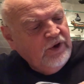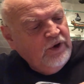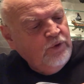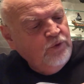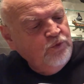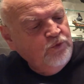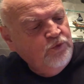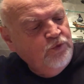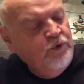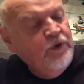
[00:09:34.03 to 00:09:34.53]

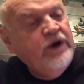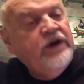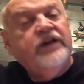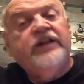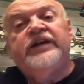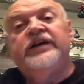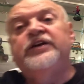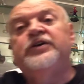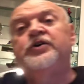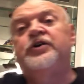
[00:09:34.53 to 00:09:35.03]

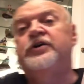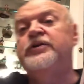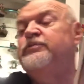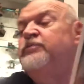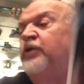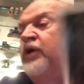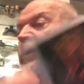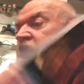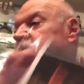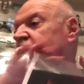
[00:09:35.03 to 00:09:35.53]
Really good
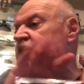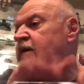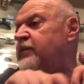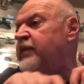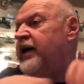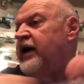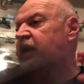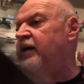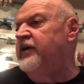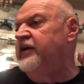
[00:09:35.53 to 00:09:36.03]
book
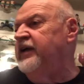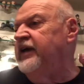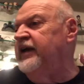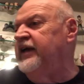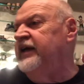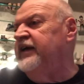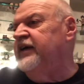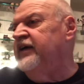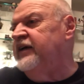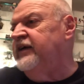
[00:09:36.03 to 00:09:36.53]
about
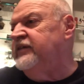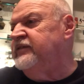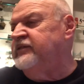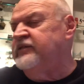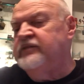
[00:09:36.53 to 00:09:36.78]
a